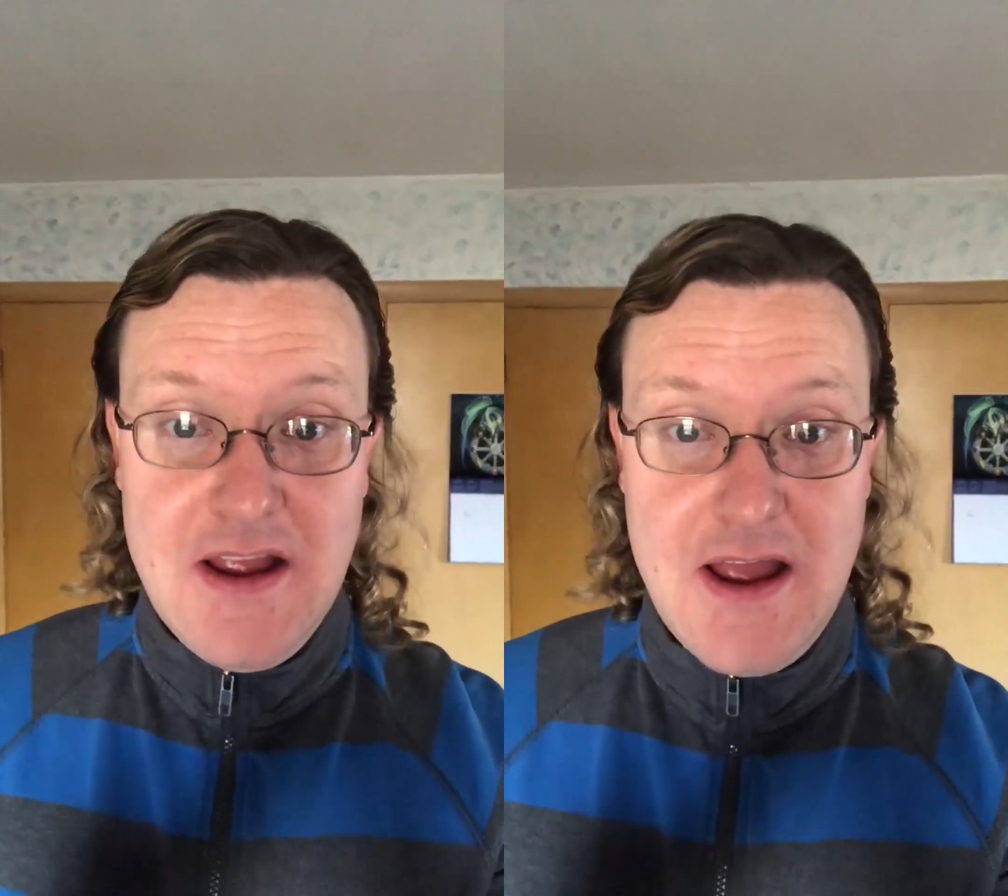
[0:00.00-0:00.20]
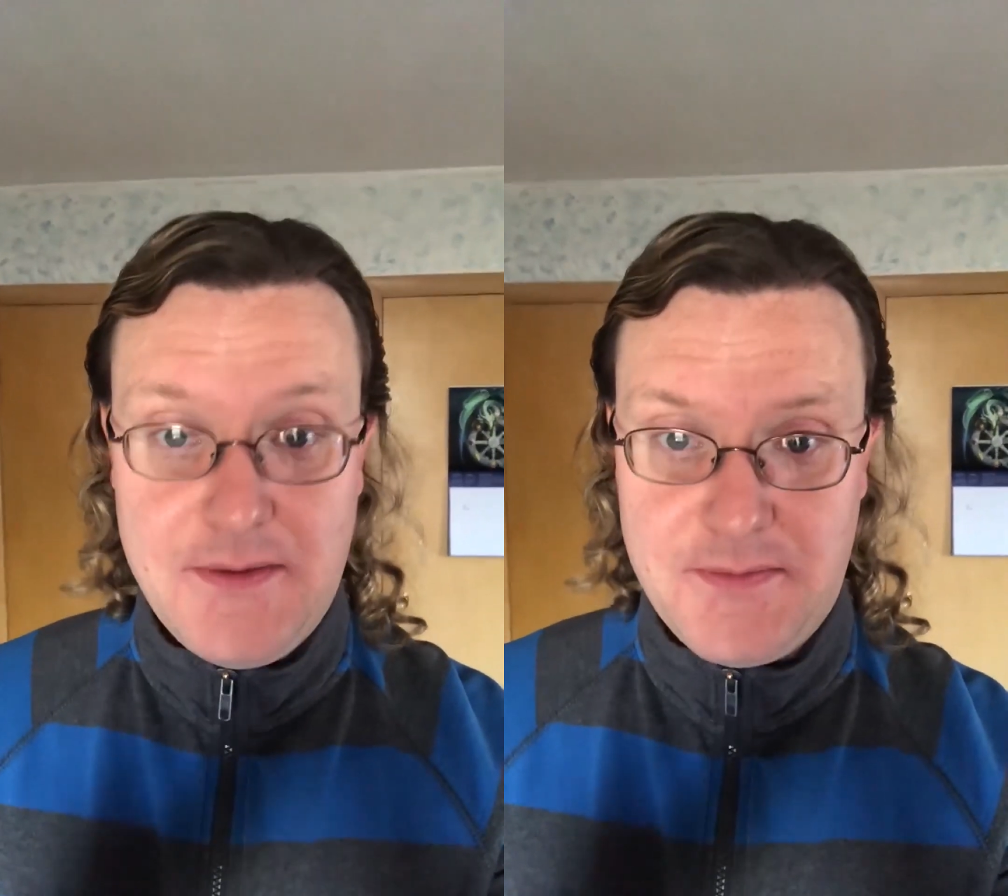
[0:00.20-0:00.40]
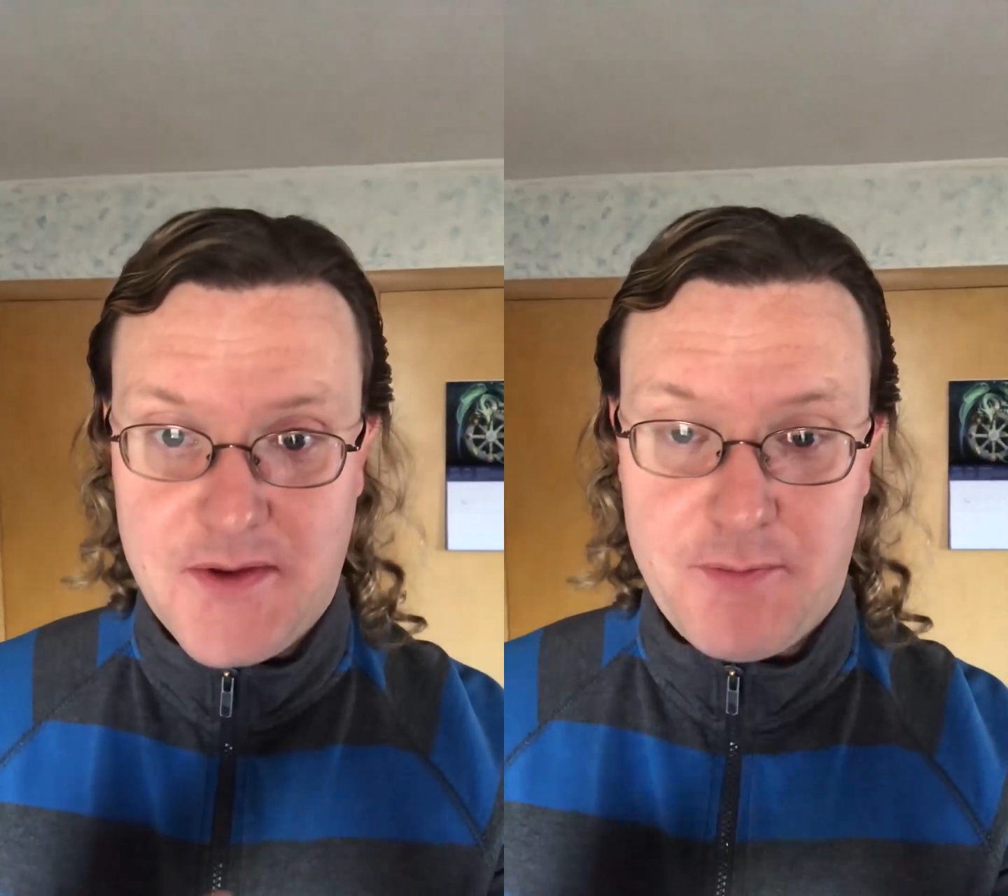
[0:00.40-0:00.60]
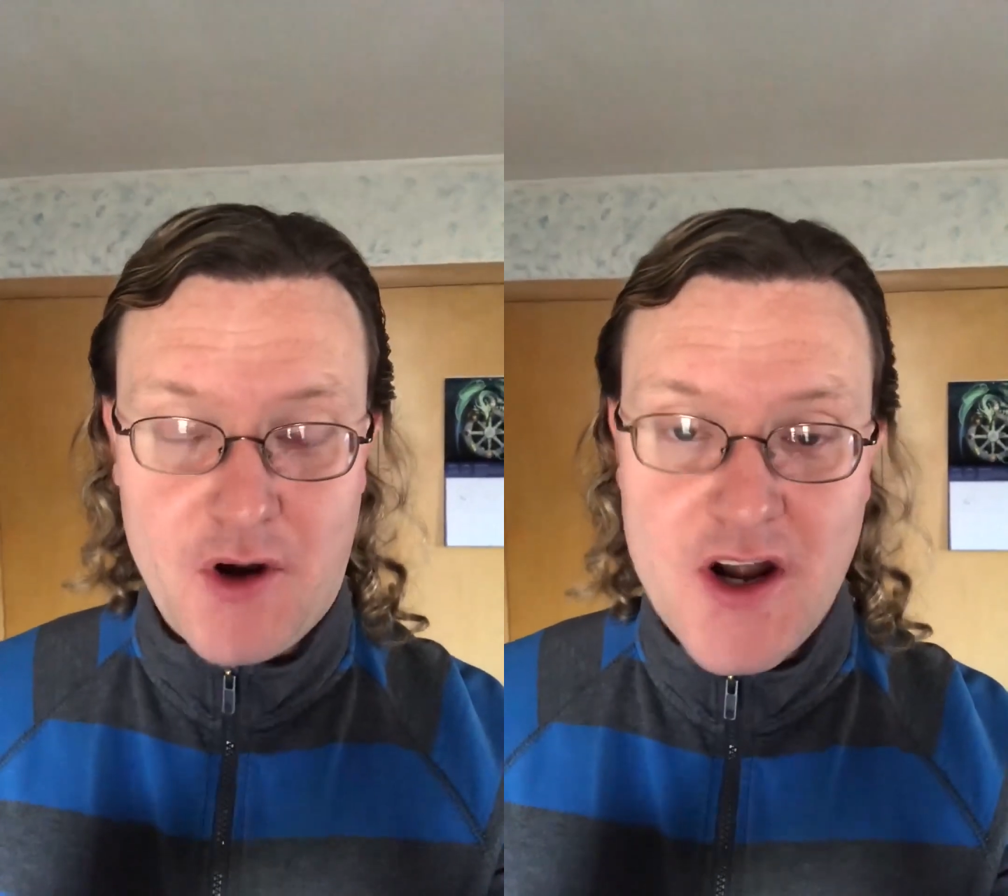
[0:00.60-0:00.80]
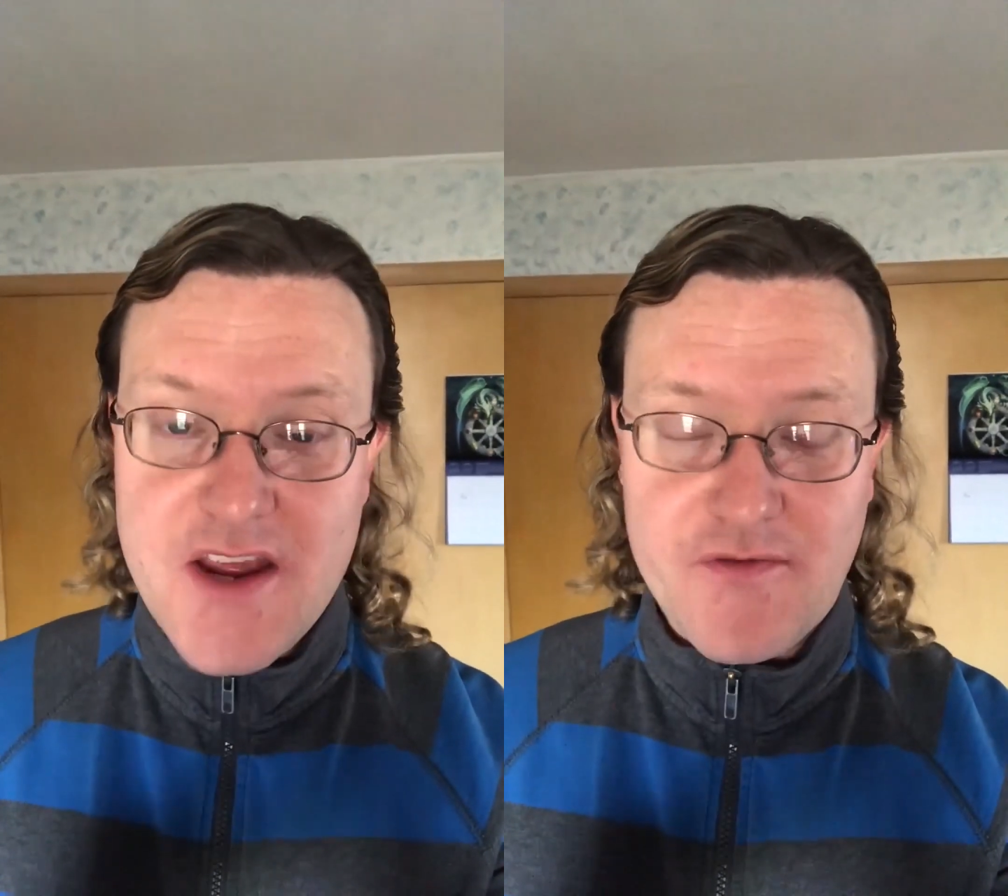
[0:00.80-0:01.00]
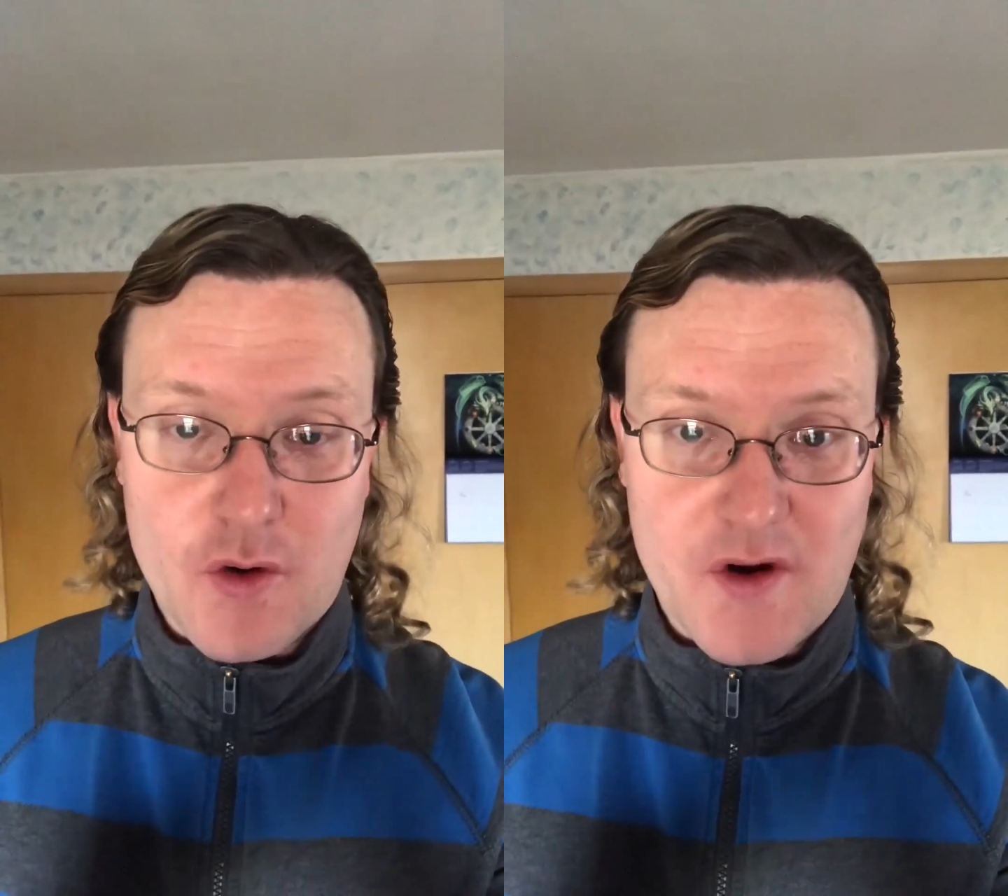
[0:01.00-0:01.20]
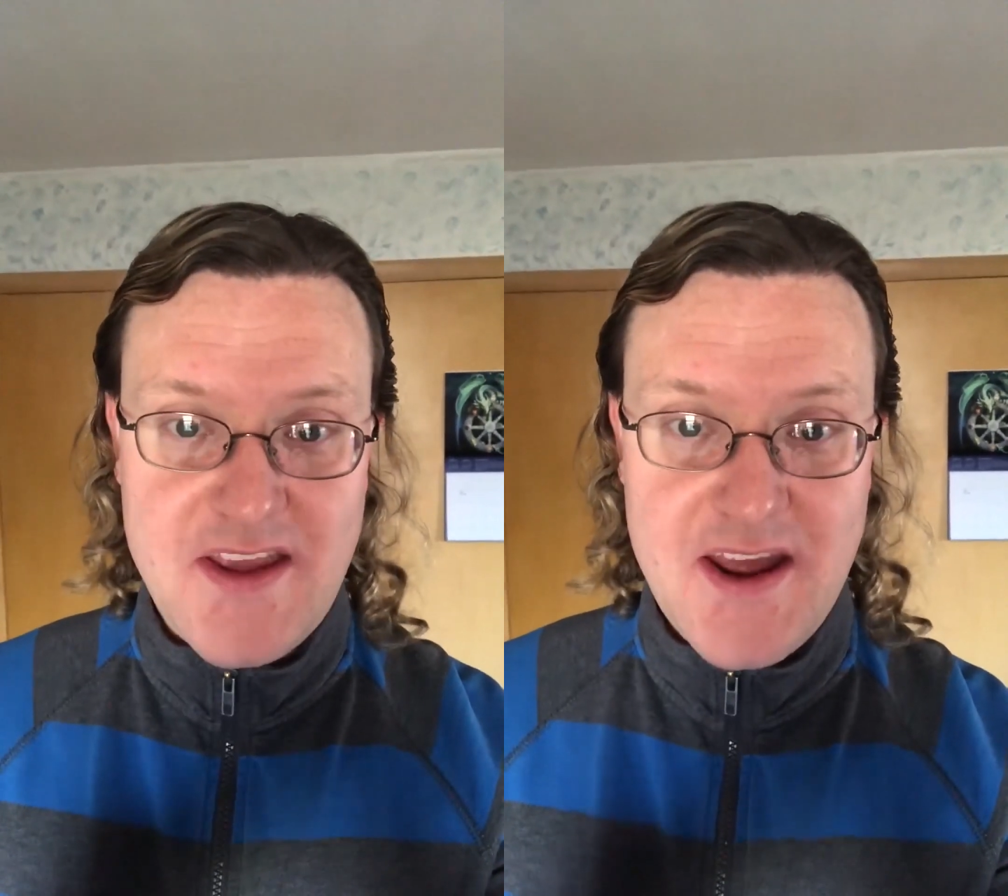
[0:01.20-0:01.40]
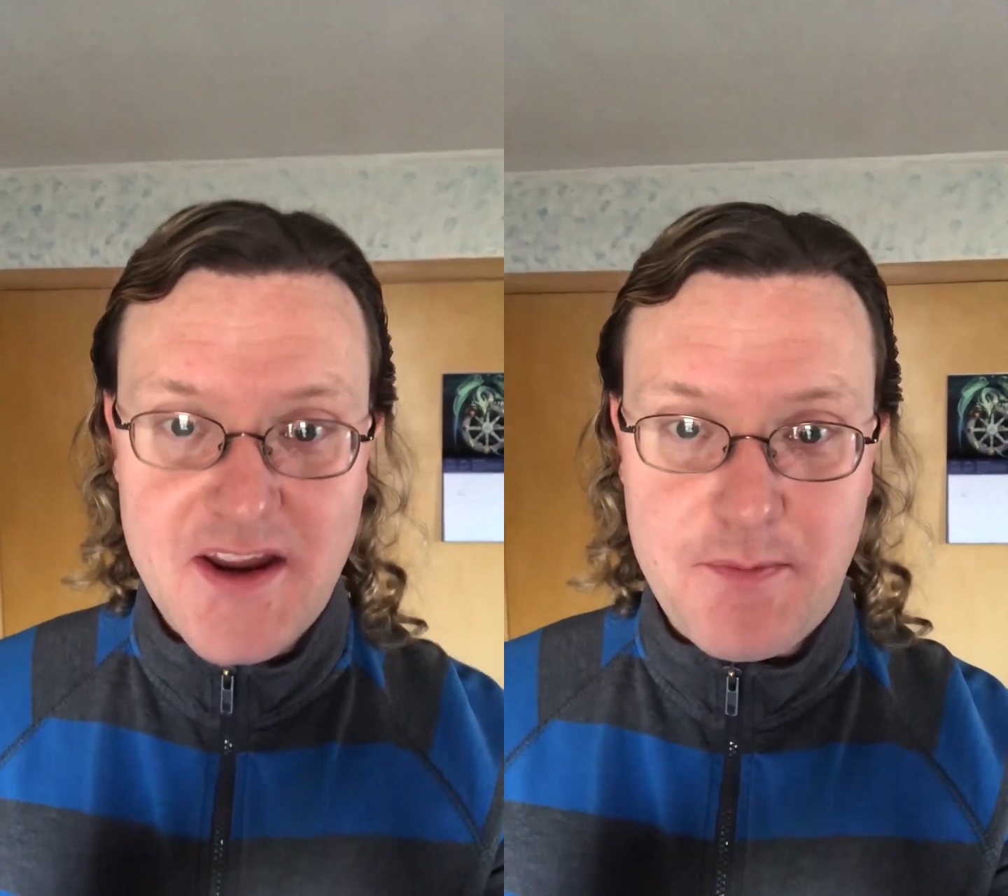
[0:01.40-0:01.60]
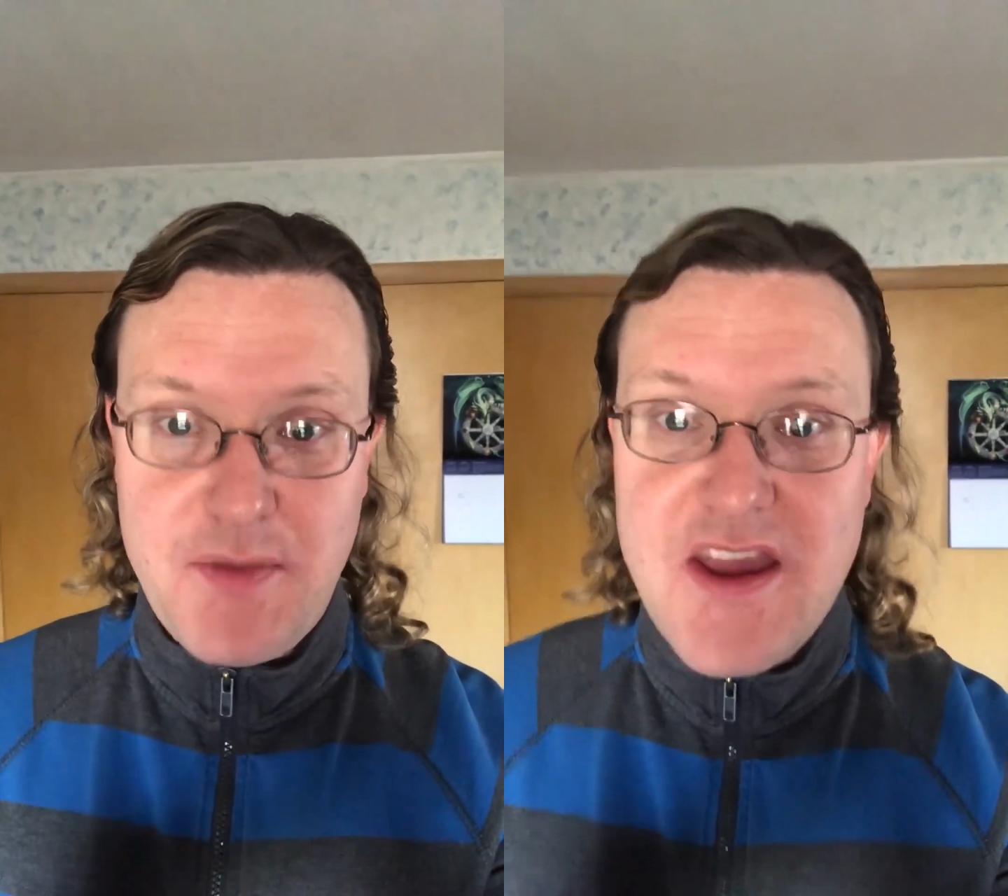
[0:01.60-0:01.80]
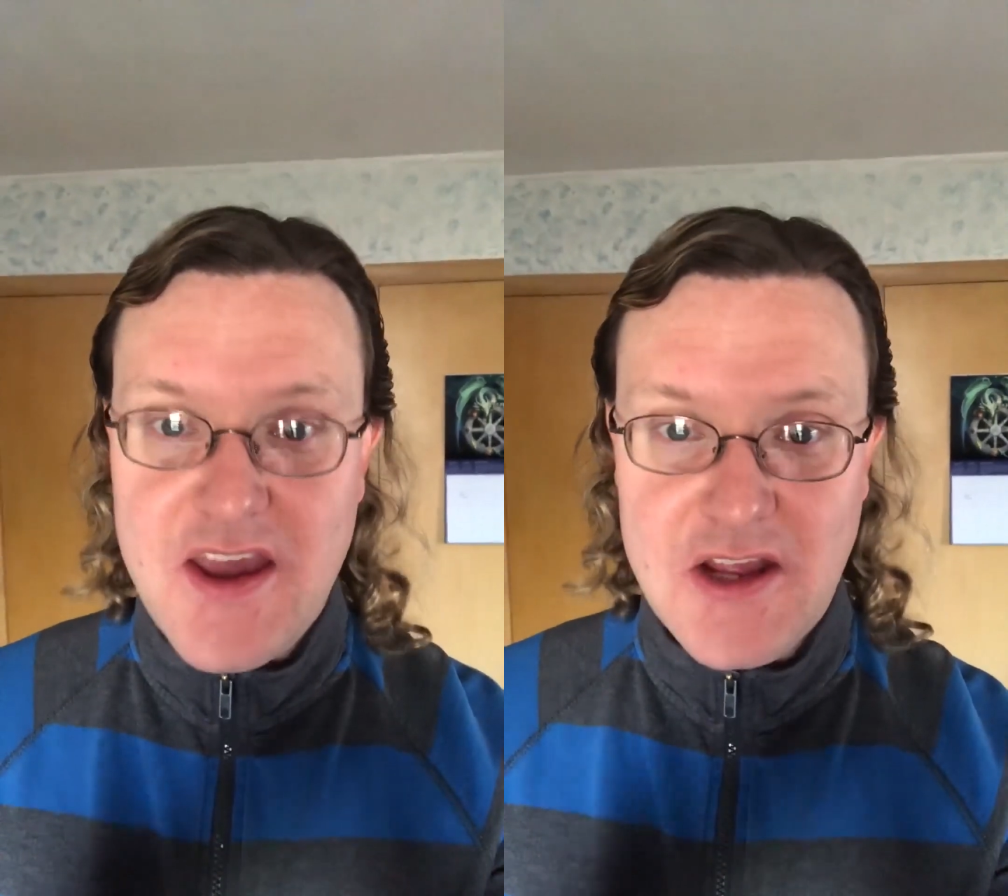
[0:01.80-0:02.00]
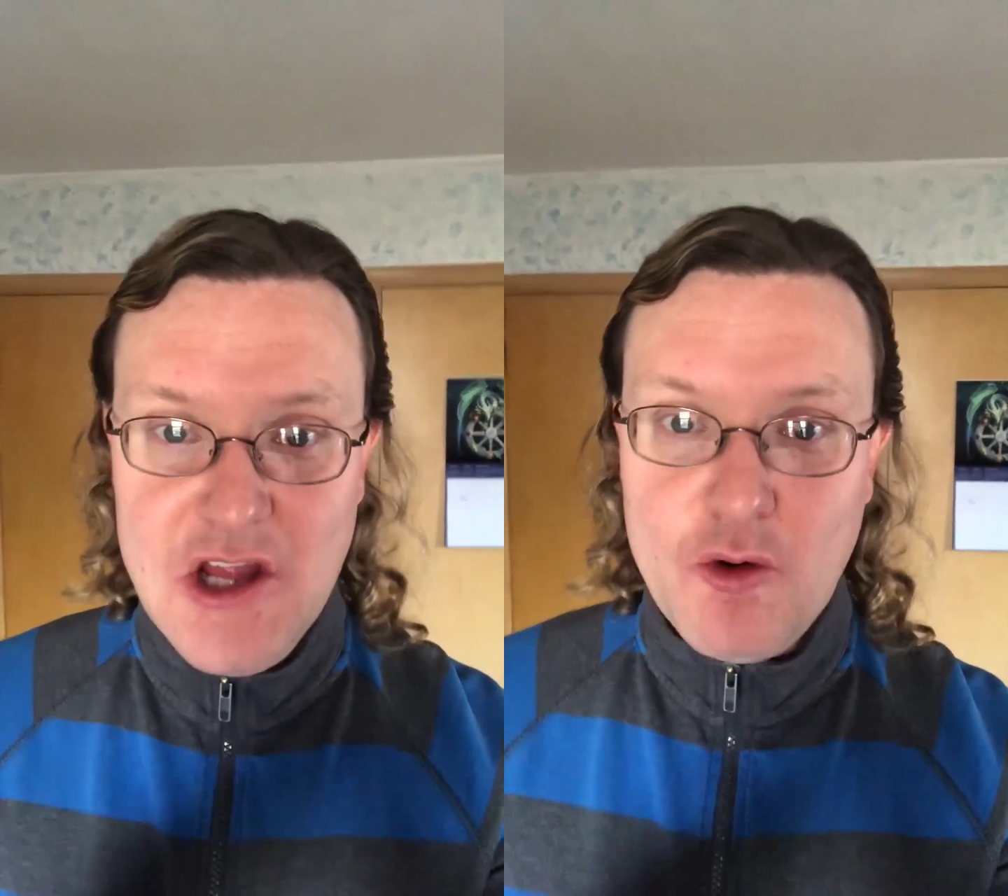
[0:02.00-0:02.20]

the body of an organic being,